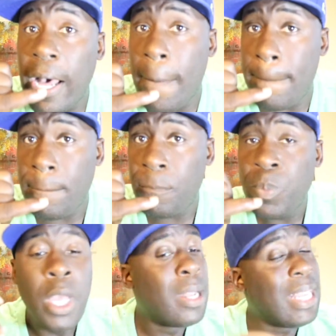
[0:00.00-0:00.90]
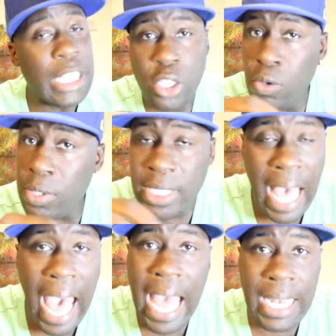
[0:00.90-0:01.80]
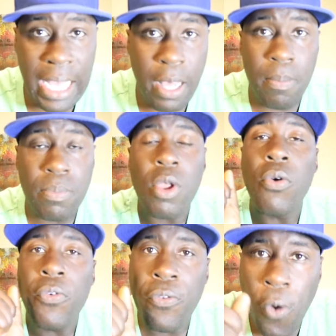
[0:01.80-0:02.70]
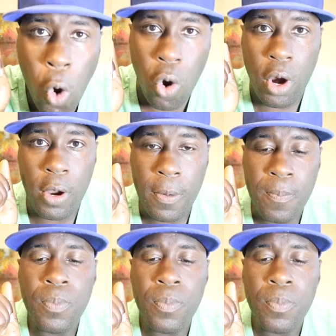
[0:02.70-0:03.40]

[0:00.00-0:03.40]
up, that you signed up for.